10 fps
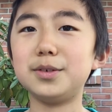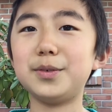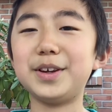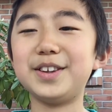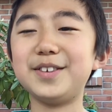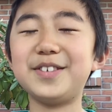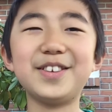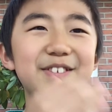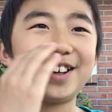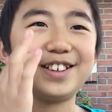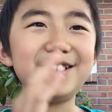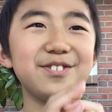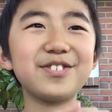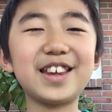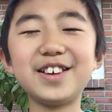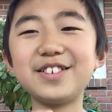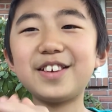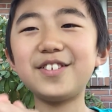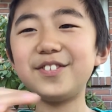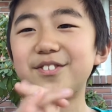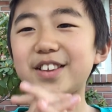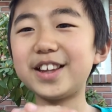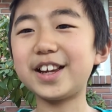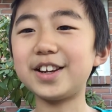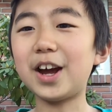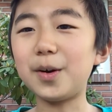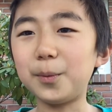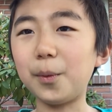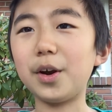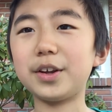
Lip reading: They won't not work.